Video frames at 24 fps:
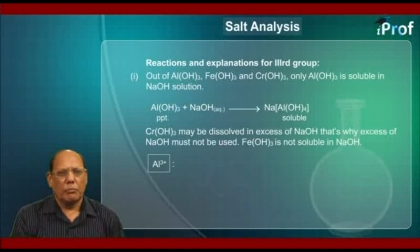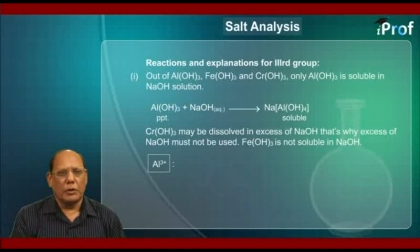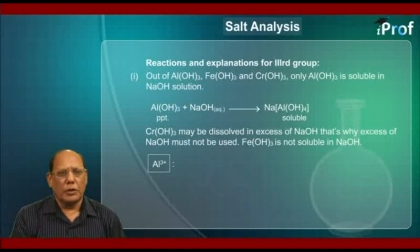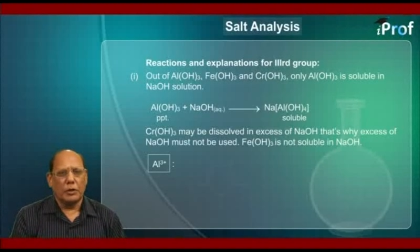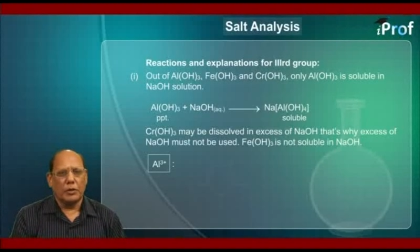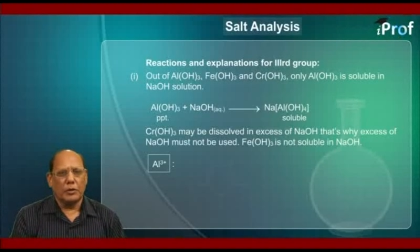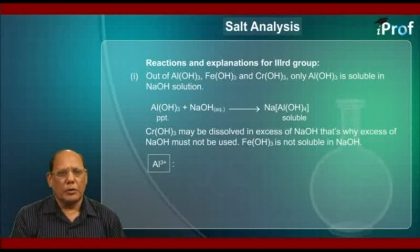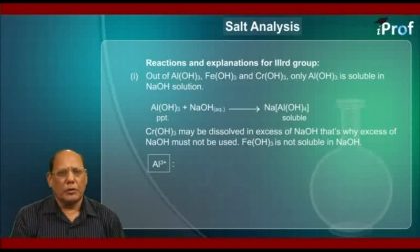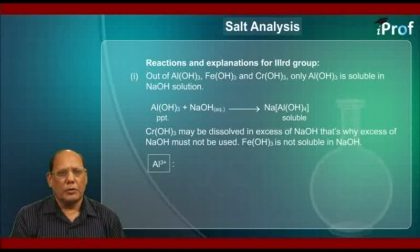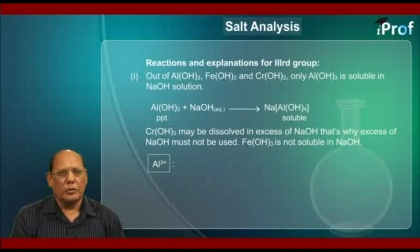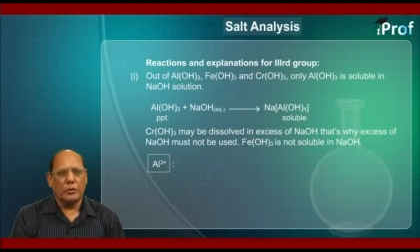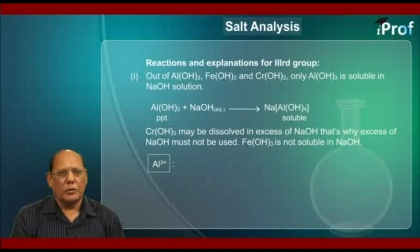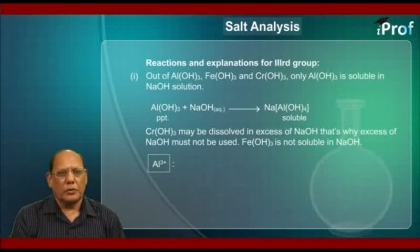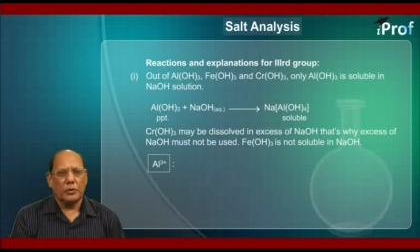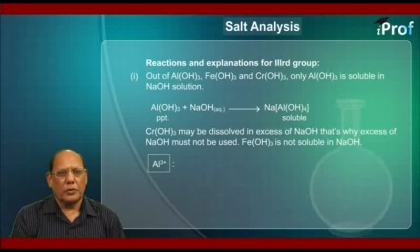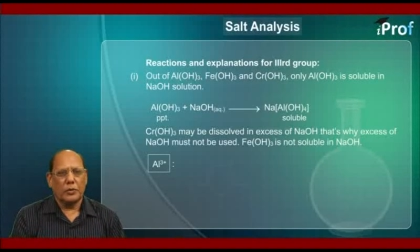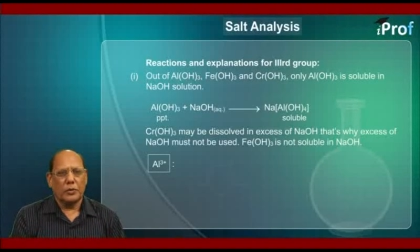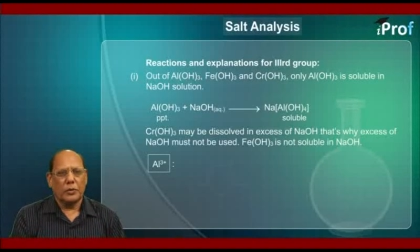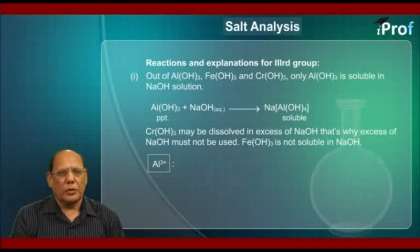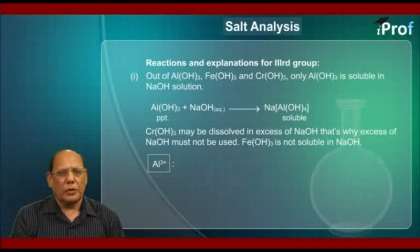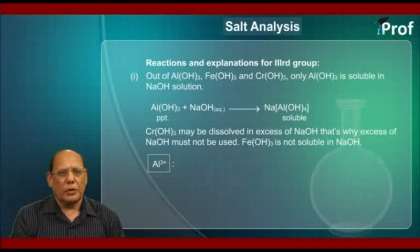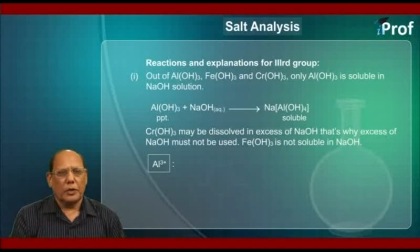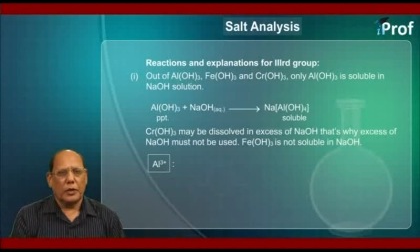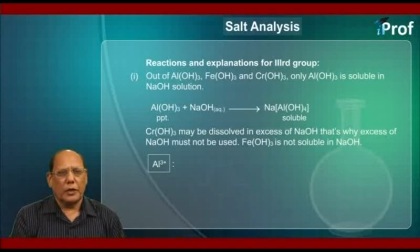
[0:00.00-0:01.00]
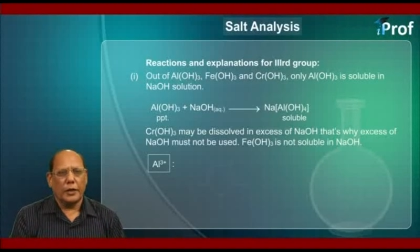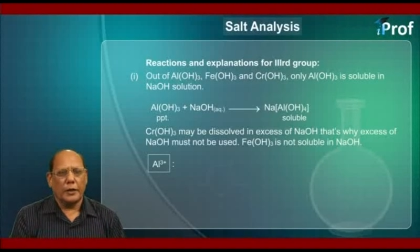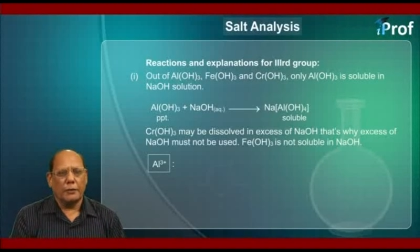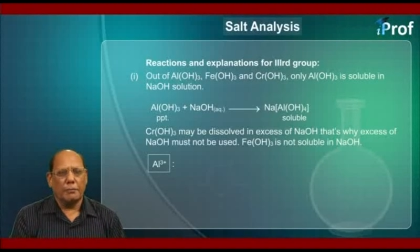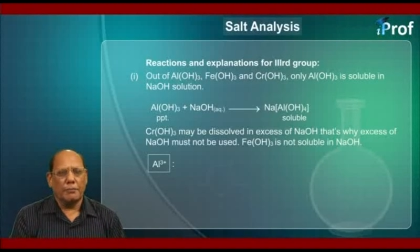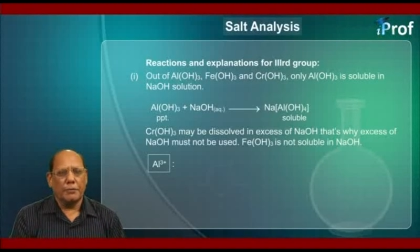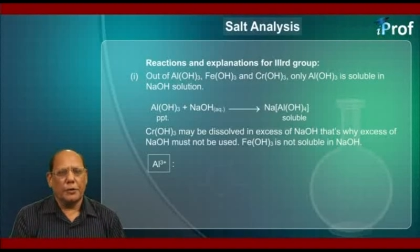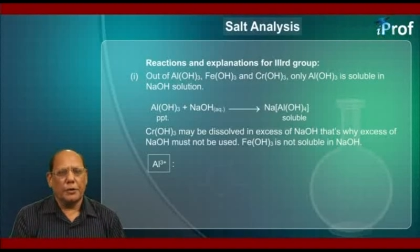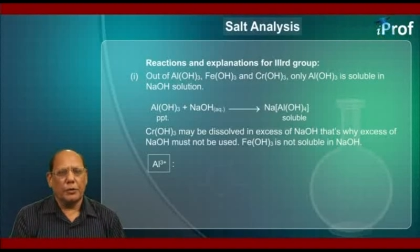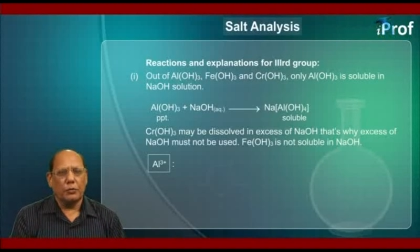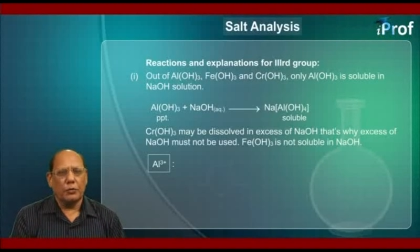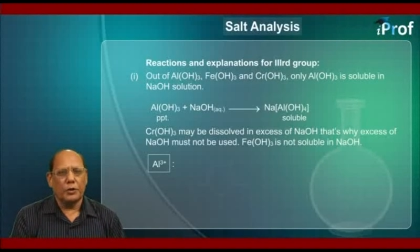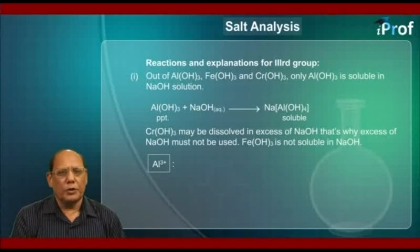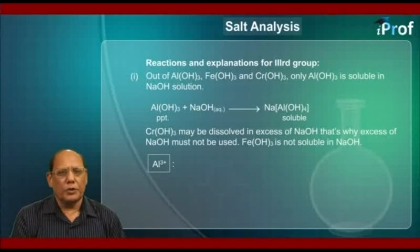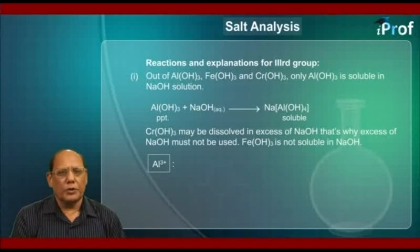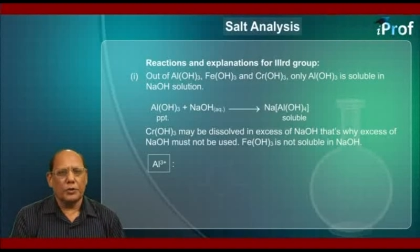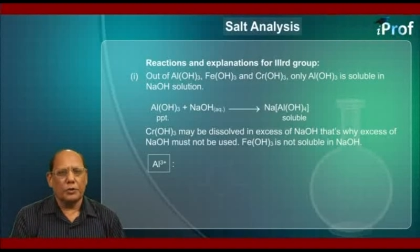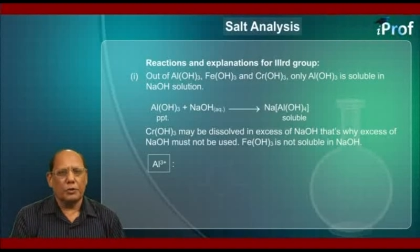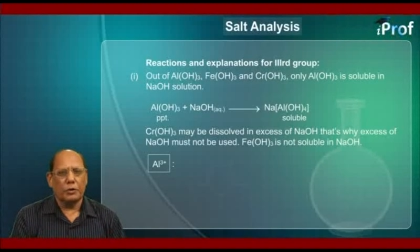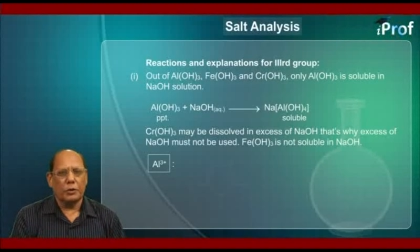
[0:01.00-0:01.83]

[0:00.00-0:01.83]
But FeOH